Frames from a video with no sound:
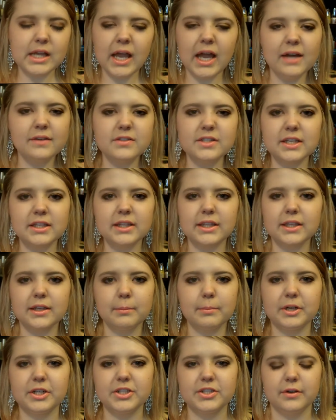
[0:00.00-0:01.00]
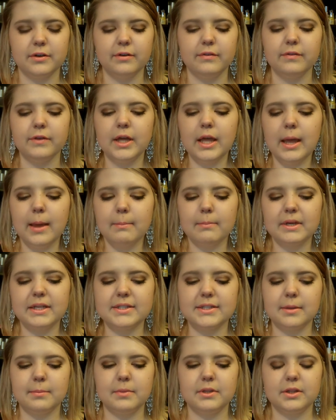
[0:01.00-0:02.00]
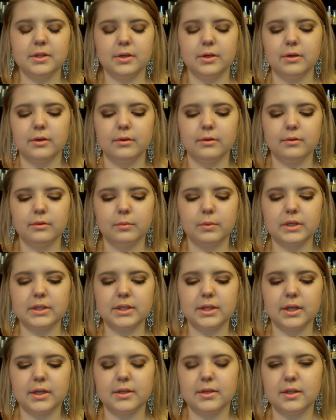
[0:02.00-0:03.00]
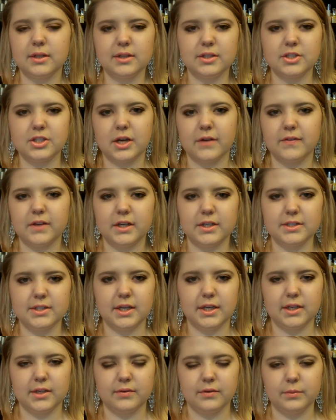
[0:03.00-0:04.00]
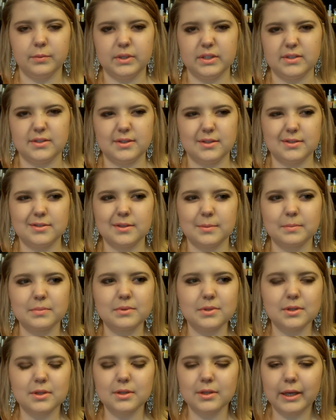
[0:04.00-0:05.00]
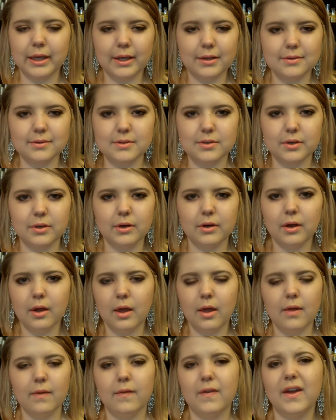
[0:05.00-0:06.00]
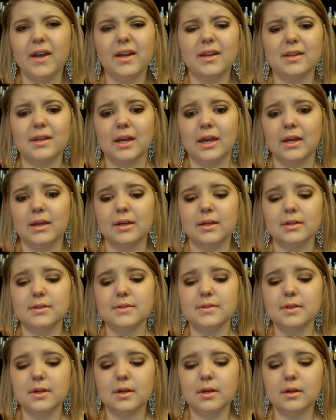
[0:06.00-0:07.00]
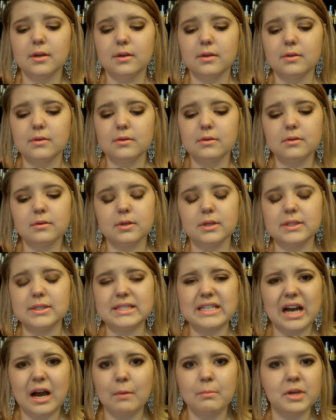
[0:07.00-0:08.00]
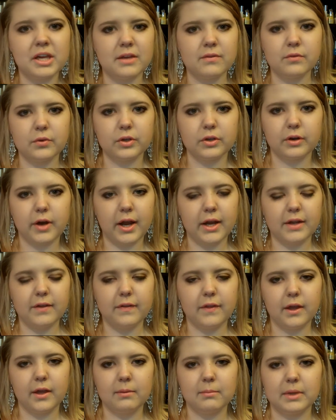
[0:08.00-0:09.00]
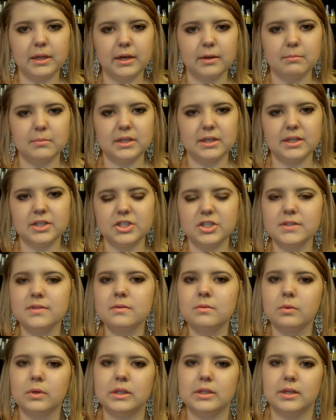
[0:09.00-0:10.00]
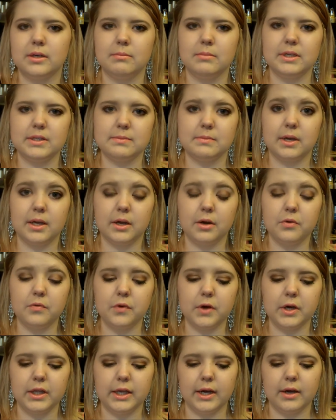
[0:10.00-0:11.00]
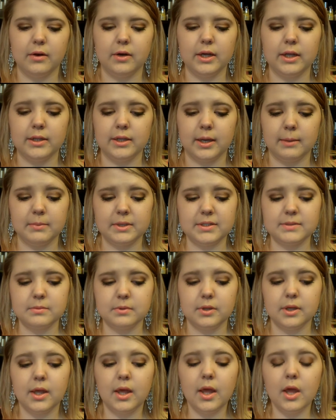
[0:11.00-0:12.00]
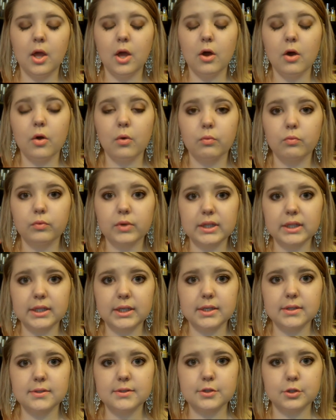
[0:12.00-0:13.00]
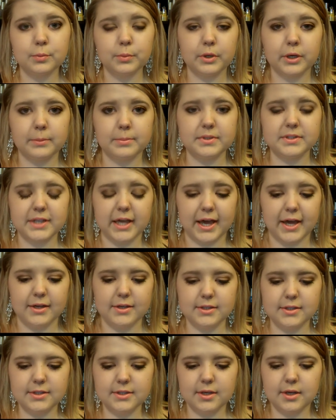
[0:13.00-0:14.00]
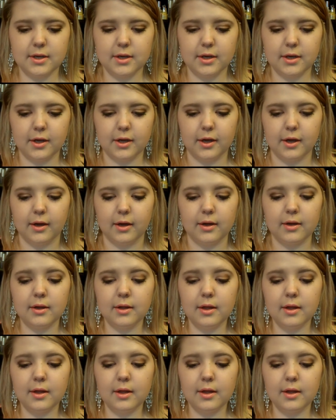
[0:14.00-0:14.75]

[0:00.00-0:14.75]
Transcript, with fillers: I take like a bunch of medicine, but the, the one that, like the shot that I take every week is like some cancer thing and it's not painful or anything, but I mean, it's just annoying that it makes my hair fall out and that makes me really super upset. Uh,